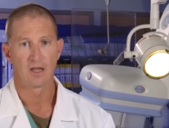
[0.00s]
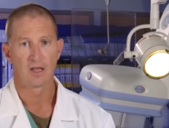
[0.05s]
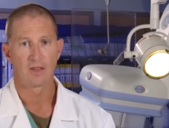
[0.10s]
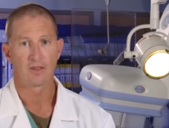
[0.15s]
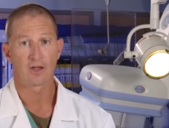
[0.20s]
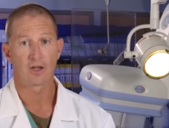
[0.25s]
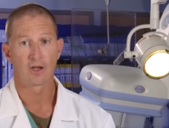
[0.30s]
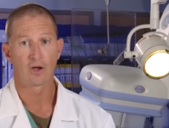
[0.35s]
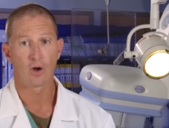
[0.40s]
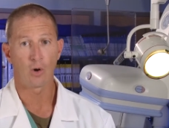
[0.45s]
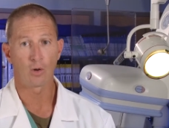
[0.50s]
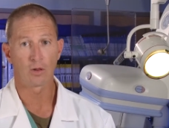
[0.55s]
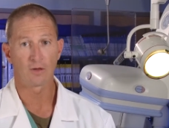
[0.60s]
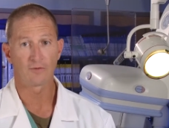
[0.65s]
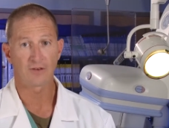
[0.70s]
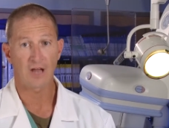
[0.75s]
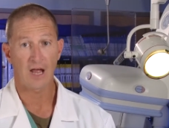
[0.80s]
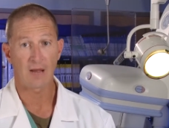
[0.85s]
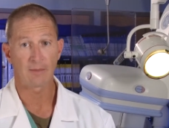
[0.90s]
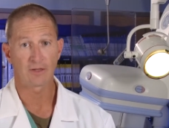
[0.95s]
The goal
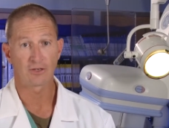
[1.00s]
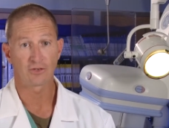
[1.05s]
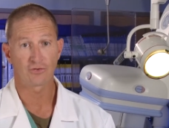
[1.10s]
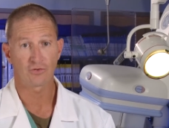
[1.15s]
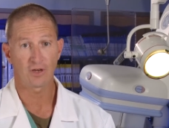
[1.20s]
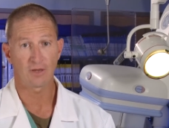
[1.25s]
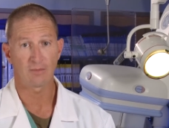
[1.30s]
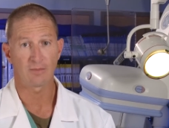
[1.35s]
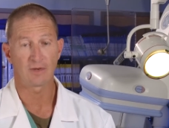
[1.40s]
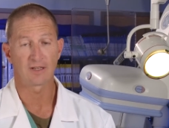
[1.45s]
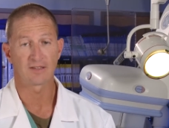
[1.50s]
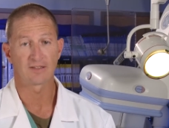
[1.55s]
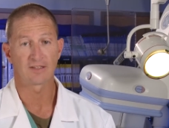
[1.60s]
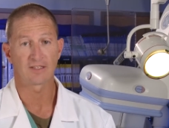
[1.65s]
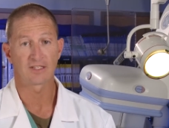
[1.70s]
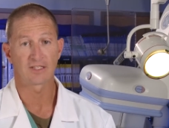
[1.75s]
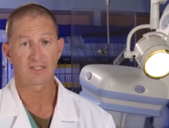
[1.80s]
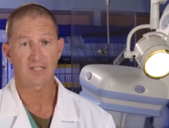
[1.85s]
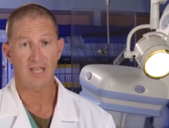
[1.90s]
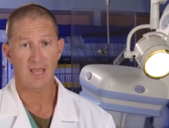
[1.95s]
of timely treatment is the
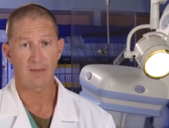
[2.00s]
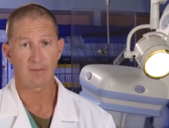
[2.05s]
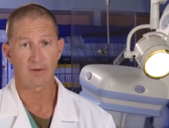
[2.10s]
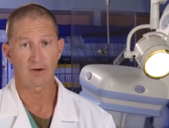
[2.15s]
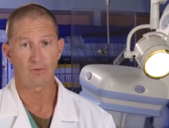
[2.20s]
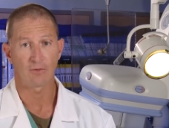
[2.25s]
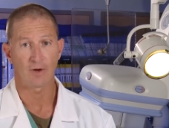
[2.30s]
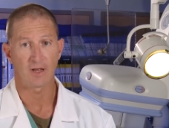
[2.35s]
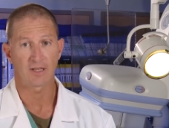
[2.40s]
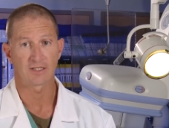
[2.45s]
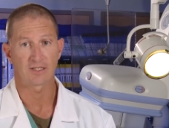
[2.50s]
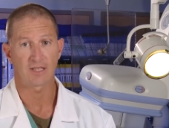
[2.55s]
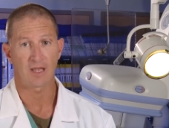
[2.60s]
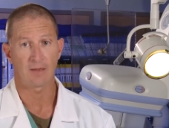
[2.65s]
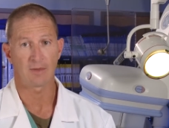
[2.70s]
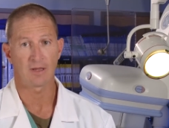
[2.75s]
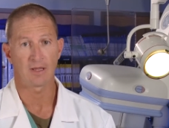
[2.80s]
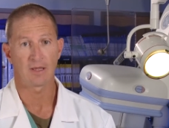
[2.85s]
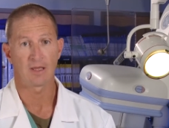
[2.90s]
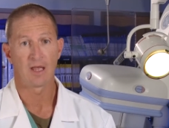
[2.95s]
same in a RACE
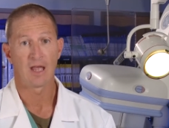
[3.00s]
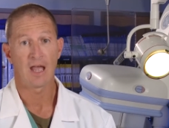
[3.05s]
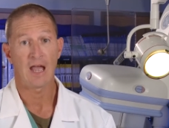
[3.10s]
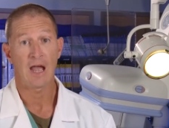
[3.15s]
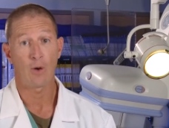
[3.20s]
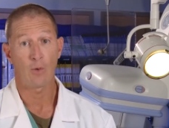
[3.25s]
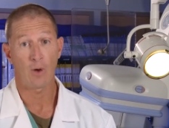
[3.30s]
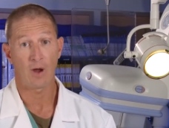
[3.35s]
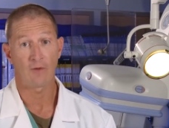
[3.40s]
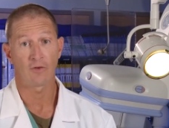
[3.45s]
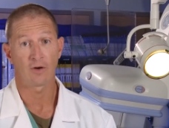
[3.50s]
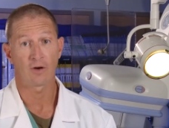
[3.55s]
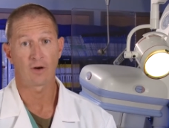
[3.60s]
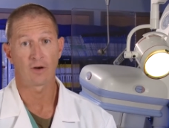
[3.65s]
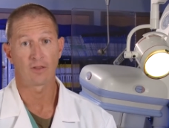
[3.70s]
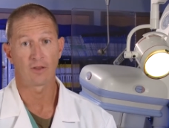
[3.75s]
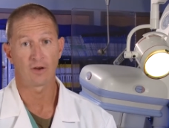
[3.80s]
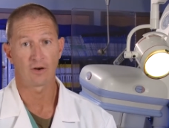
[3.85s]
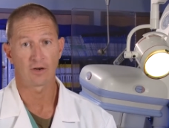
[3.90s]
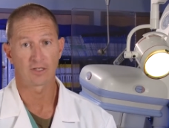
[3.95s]
STEMI, however,
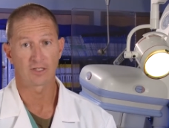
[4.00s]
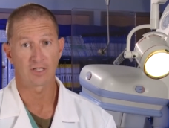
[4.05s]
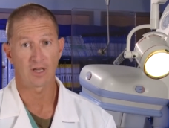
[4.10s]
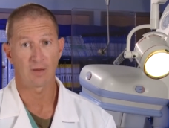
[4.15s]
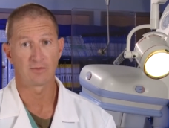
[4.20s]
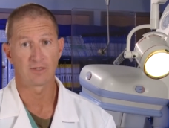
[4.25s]
there are some